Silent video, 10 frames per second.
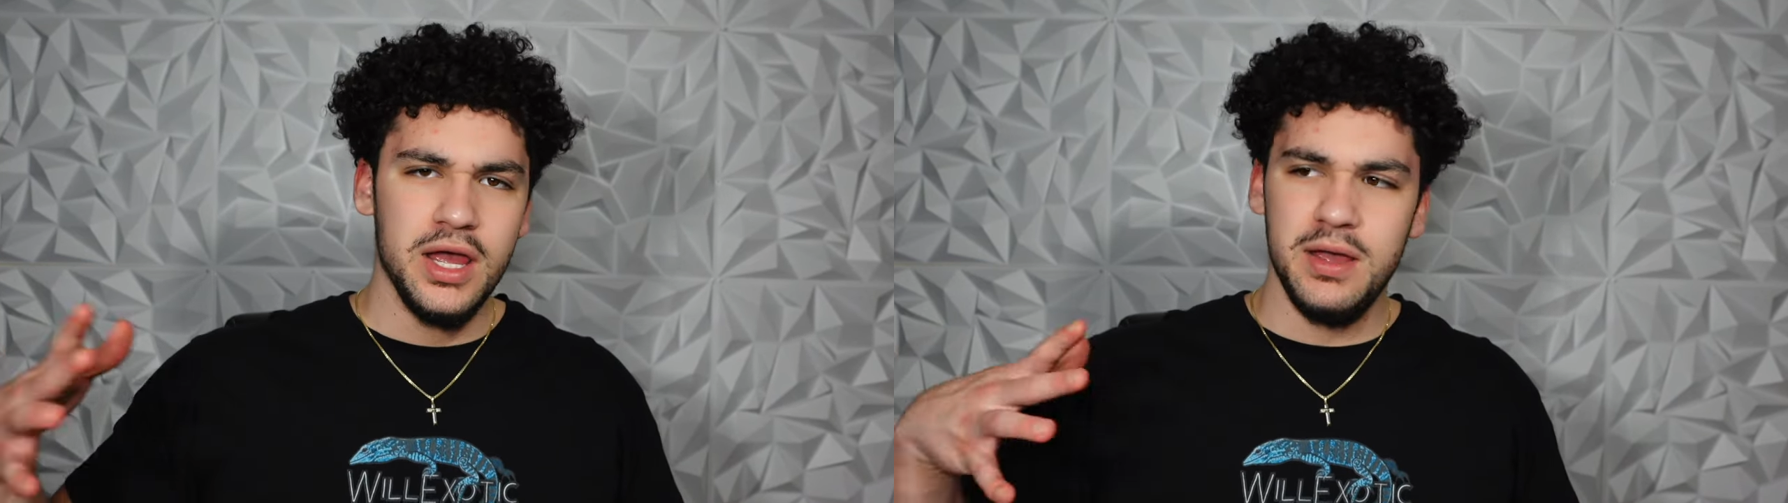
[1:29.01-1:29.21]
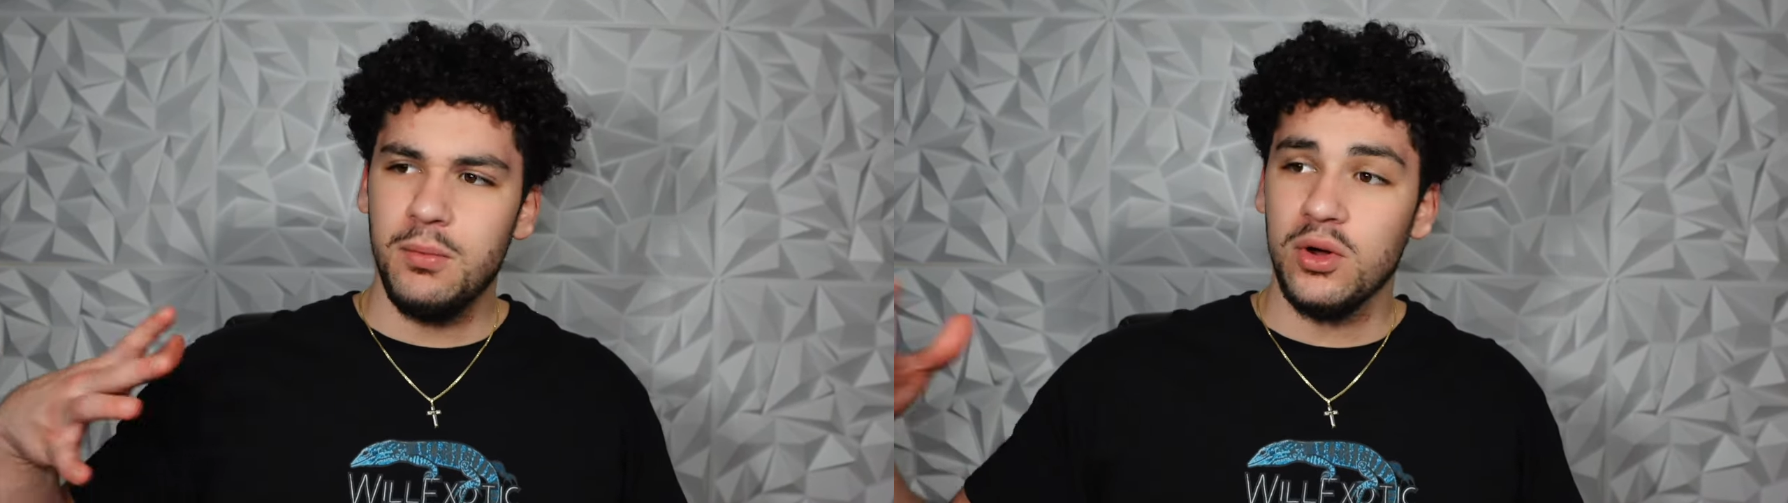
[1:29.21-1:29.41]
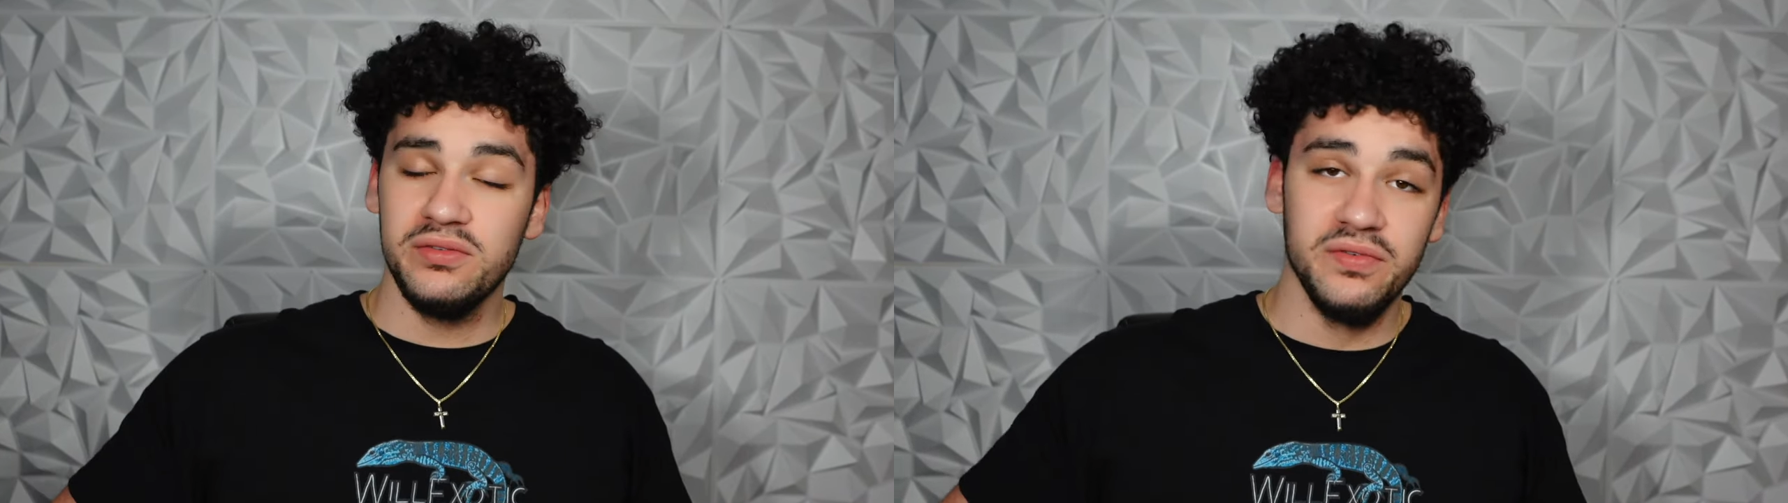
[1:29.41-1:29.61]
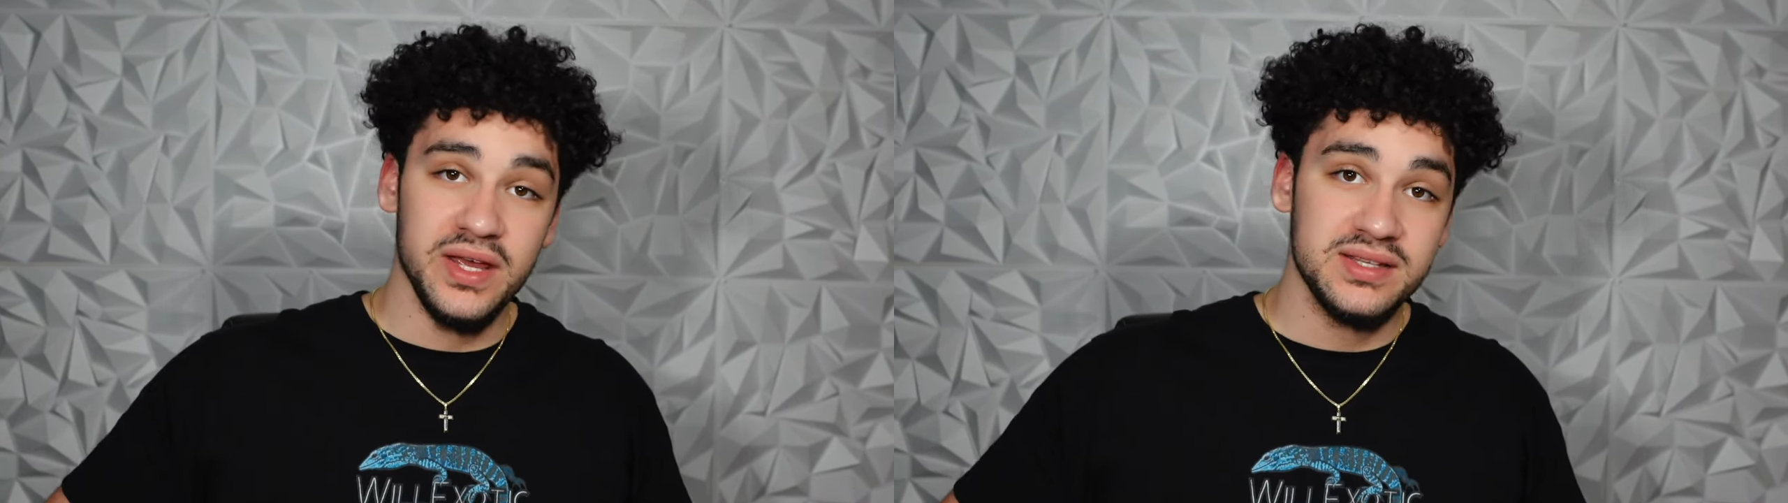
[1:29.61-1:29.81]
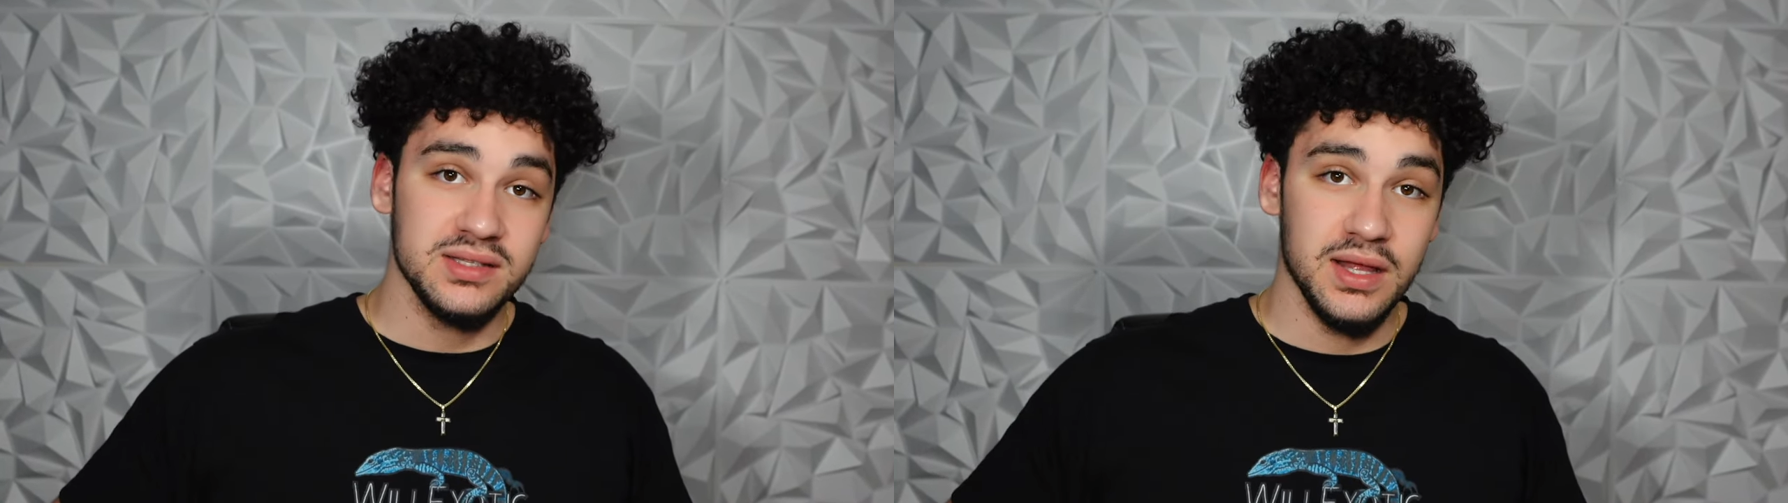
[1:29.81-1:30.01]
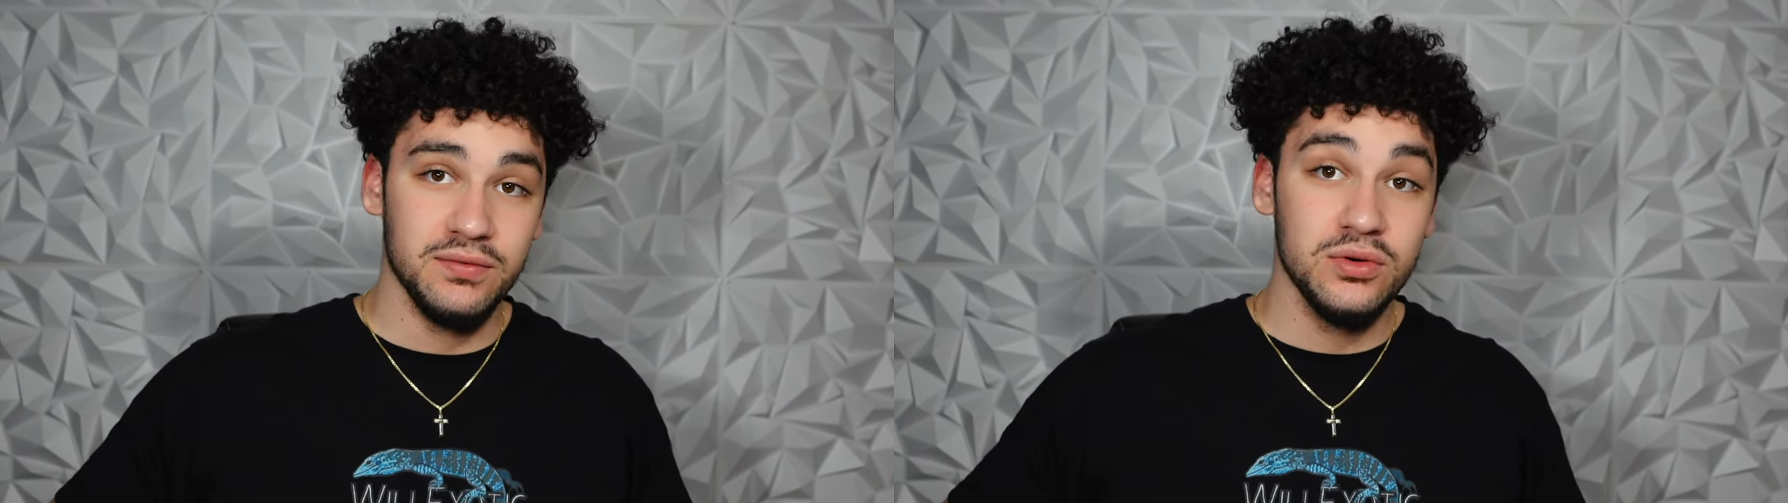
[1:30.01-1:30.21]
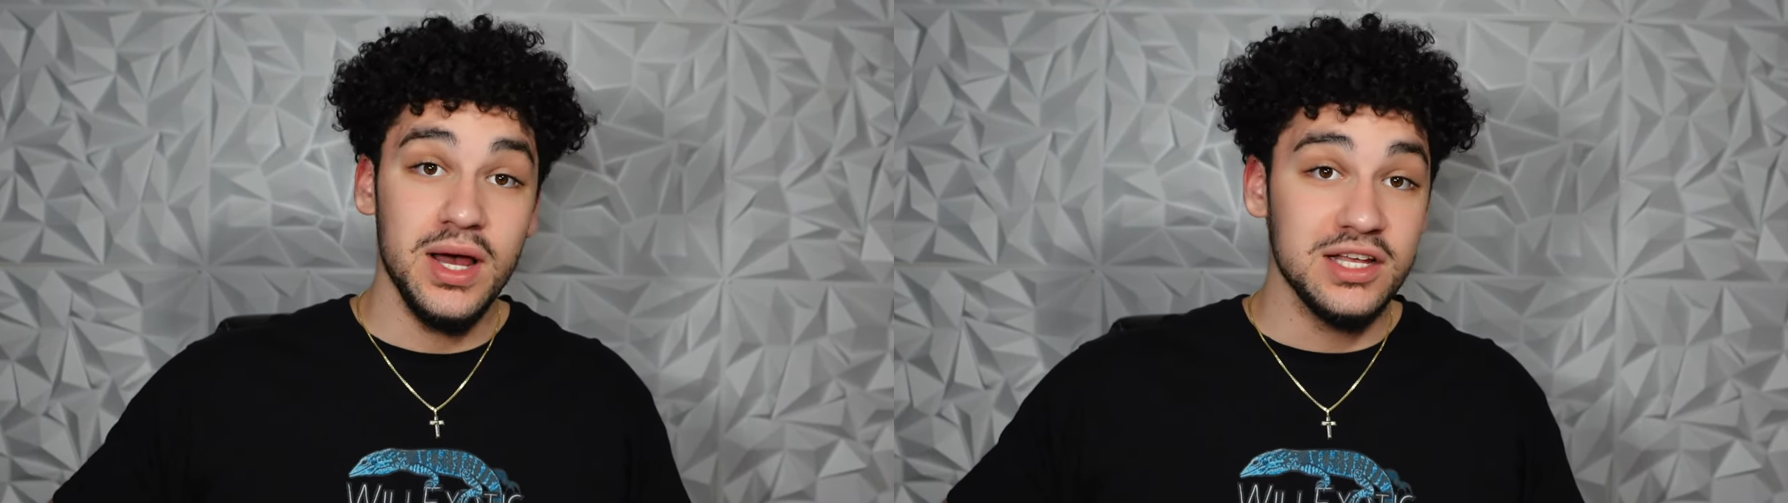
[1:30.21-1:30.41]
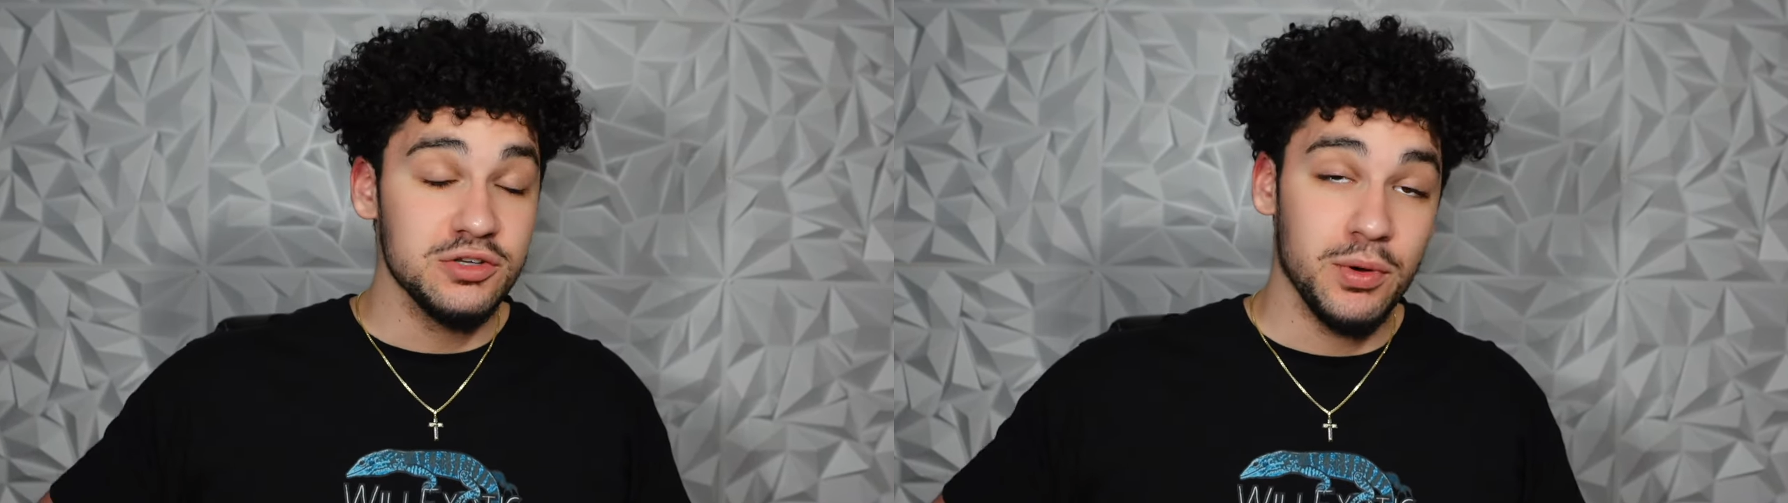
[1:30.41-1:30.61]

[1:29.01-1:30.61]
a more advanced level as